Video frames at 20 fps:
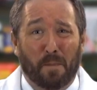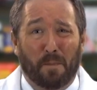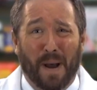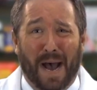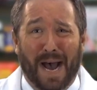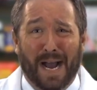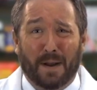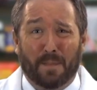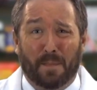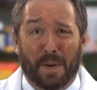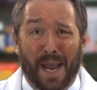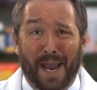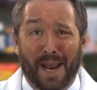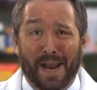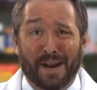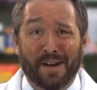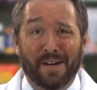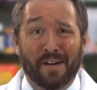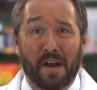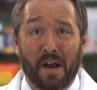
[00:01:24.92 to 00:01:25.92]
back
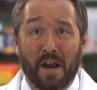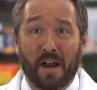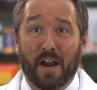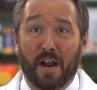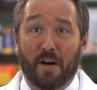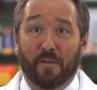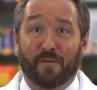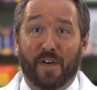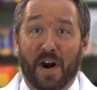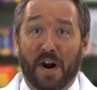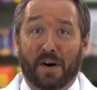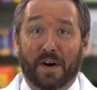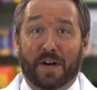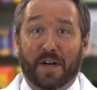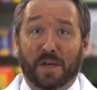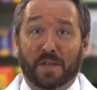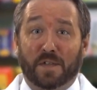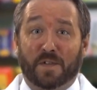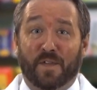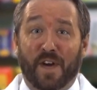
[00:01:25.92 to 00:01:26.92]
pain,
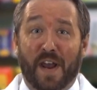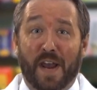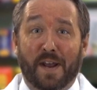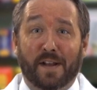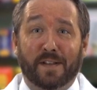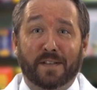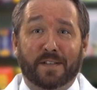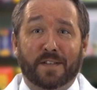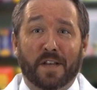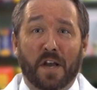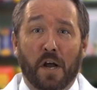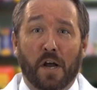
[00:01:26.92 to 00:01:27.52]
varicose veins,